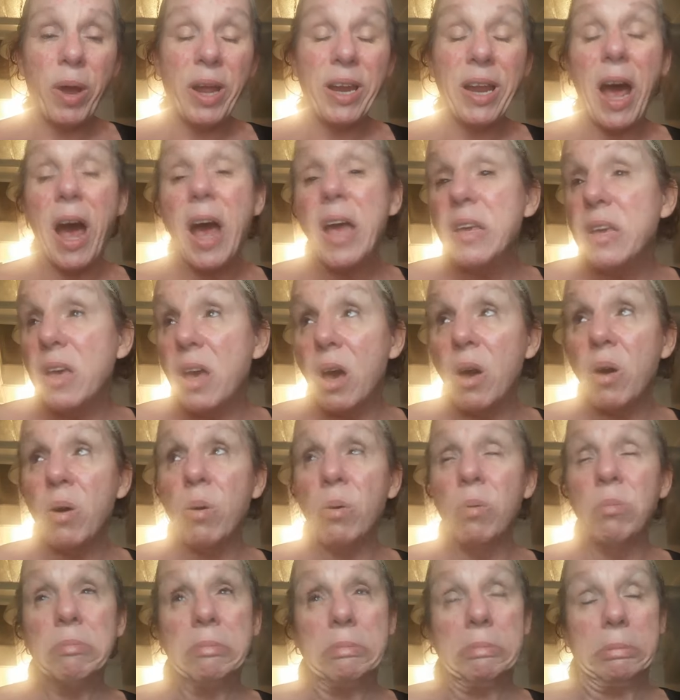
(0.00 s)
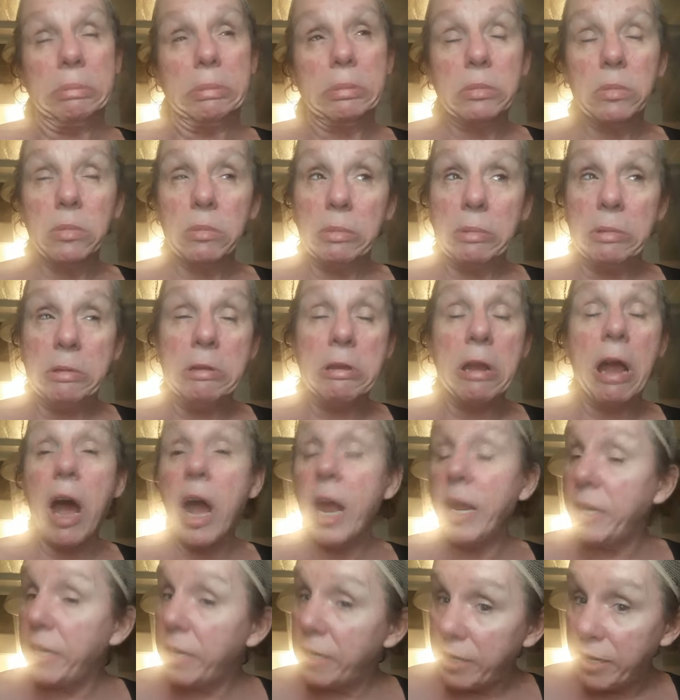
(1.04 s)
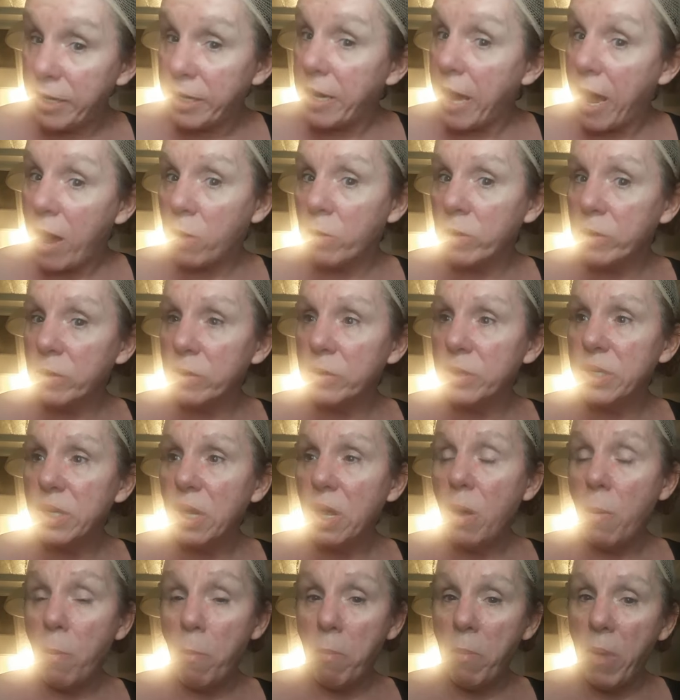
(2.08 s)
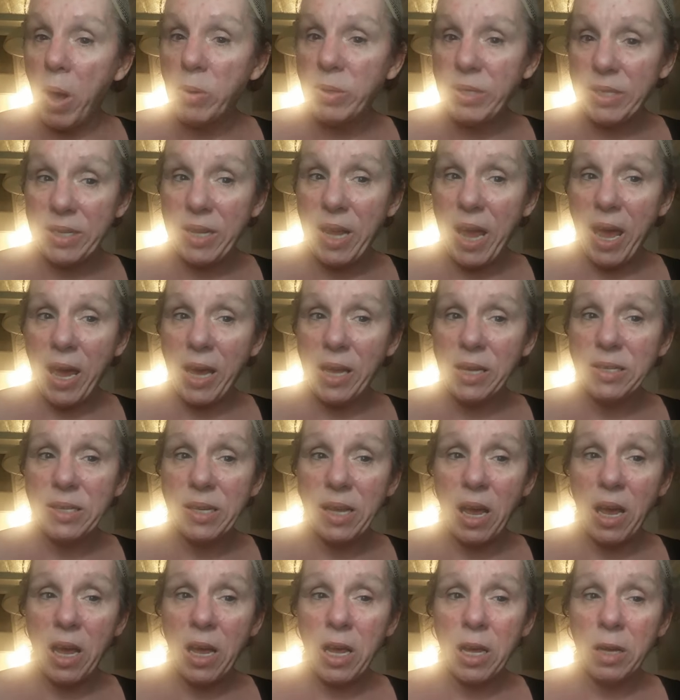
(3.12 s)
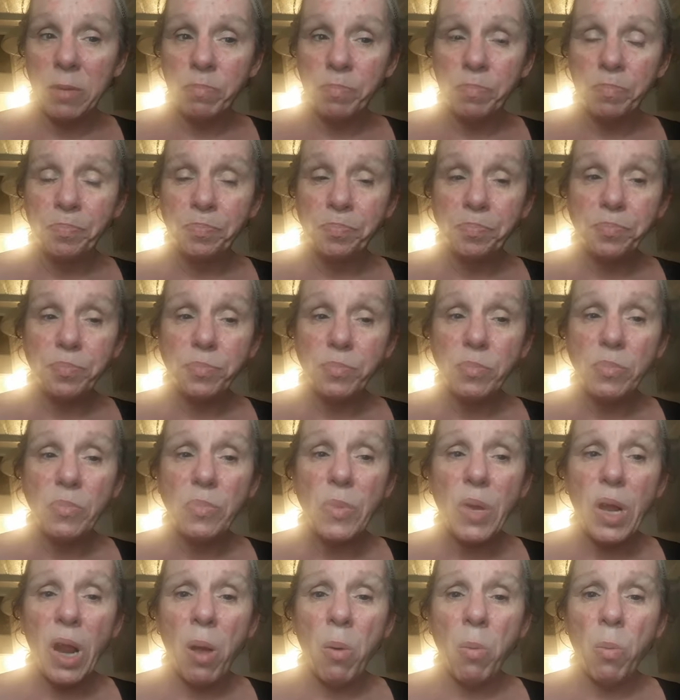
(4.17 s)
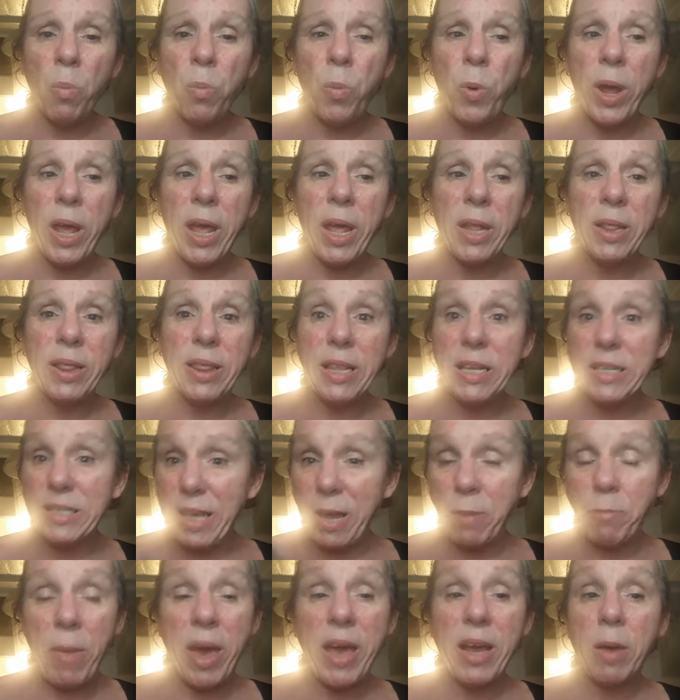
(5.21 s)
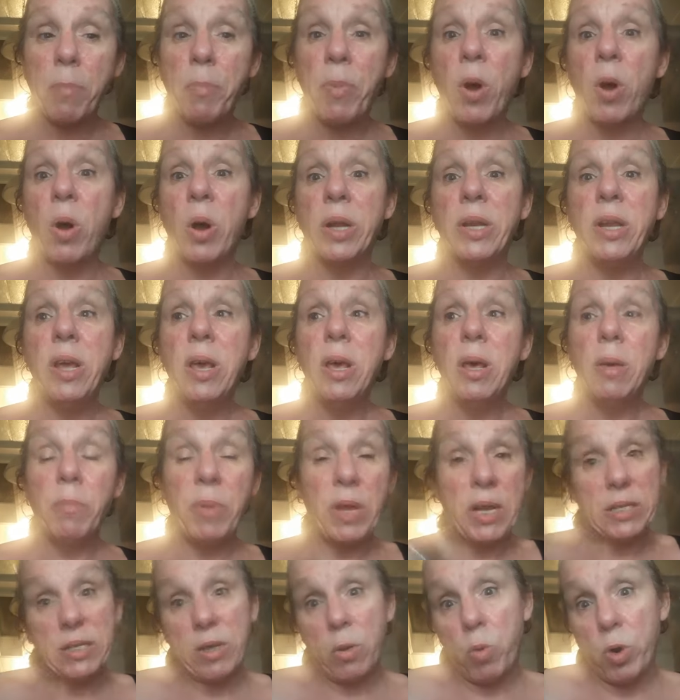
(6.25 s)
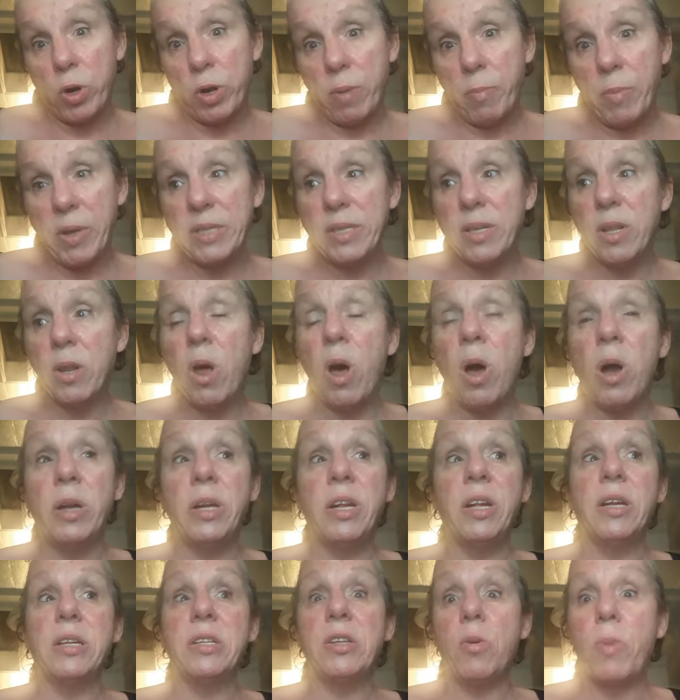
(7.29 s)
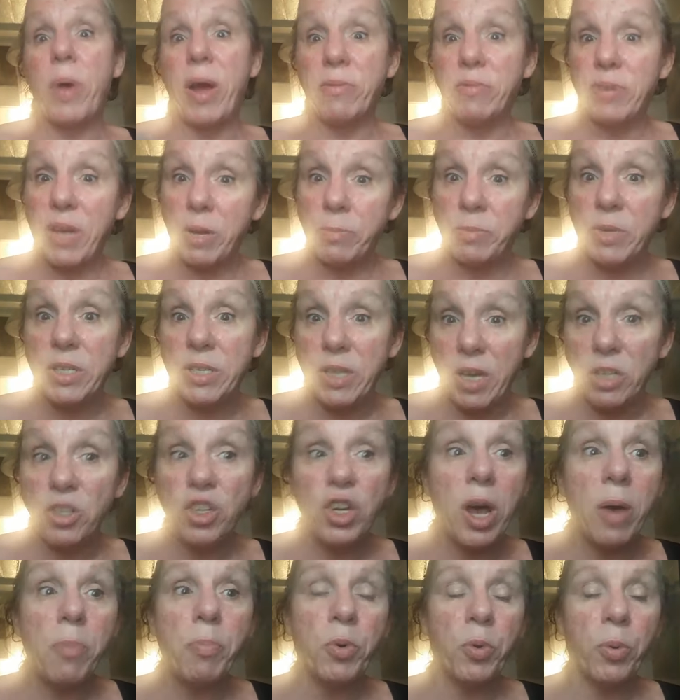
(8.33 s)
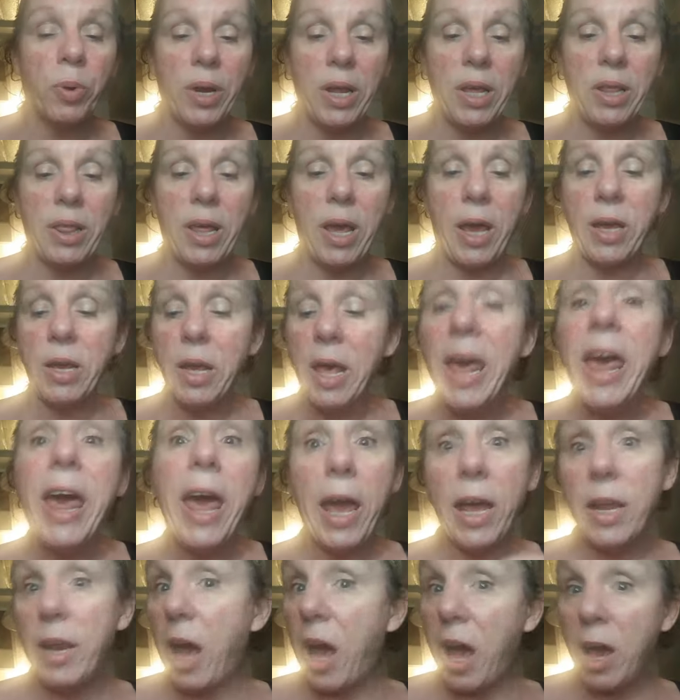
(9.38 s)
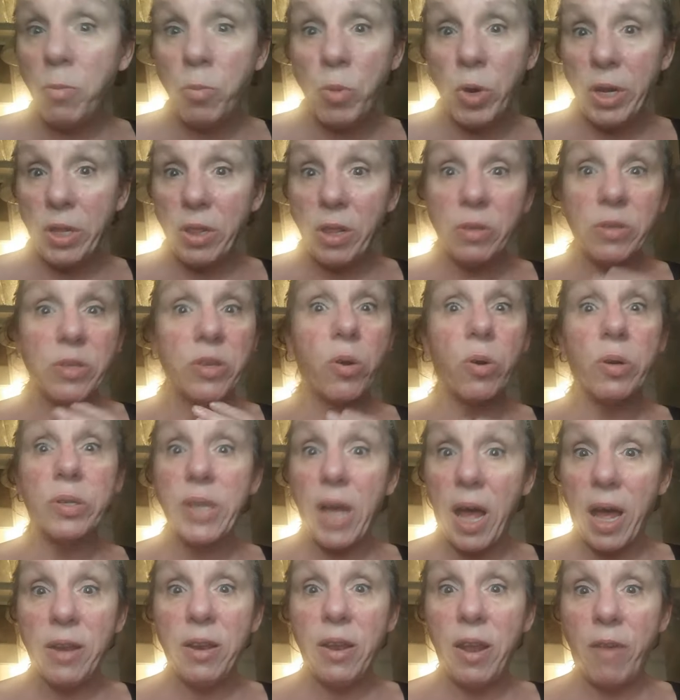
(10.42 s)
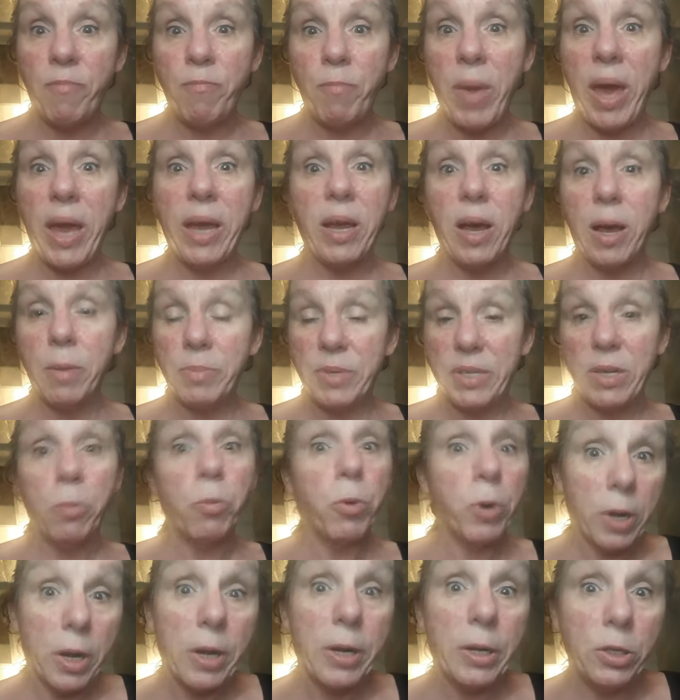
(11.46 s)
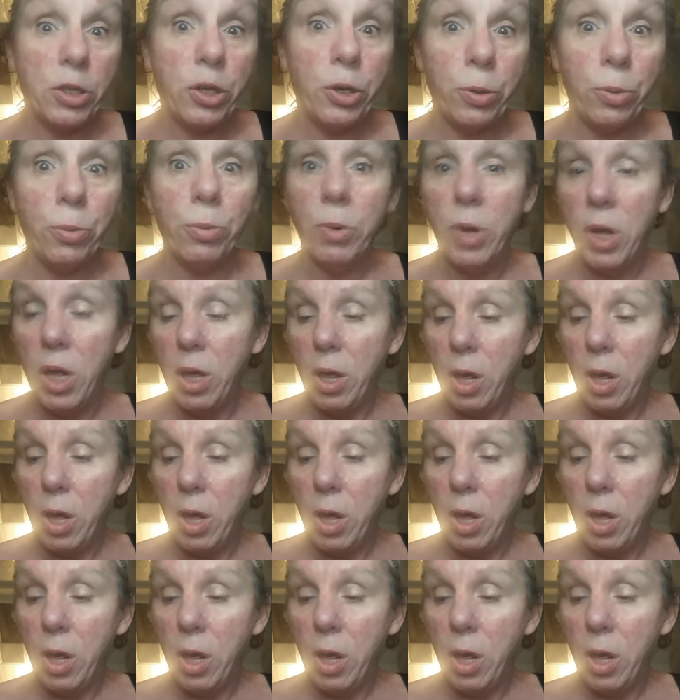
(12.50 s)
I go 9 and 10 hours most days with the same makeup on because I work in my salon and I don't have time to touch up or anything. And I'm one of those girls. I love makeup. So we're going to do